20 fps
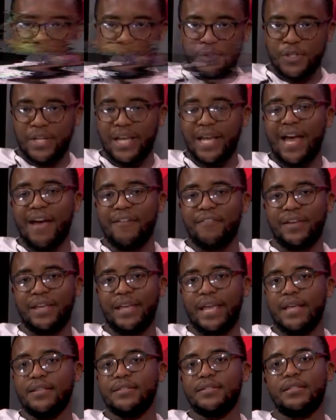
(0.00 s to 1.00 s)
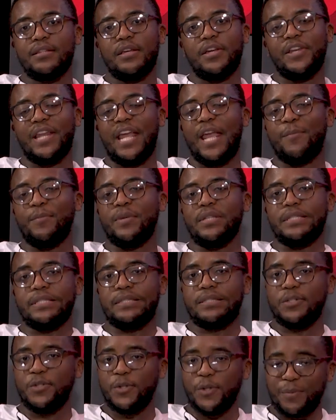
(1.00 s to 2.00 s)
Today I have a guest. Her name
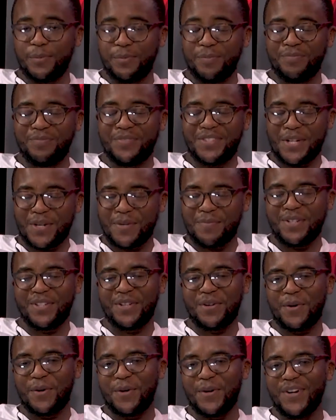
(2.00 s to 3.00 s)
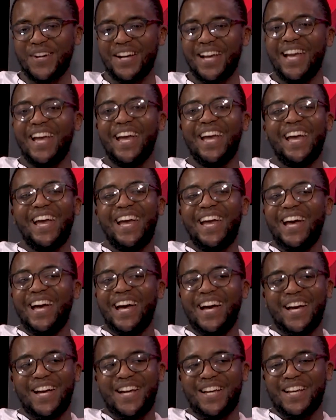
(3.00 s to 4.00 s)
is DBN Gogo.
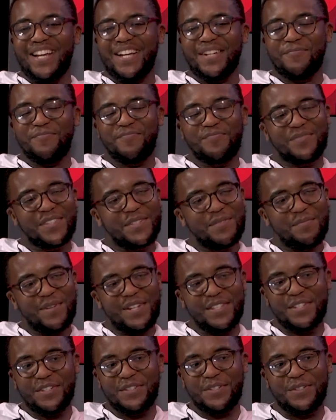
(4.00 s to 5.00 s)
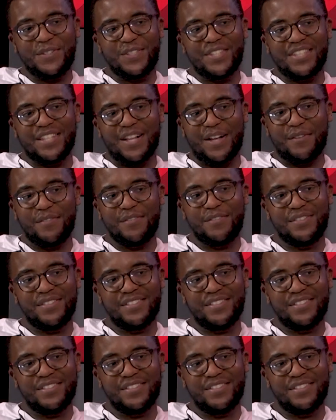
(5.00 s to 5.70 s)
Uh, Please introduce yourself.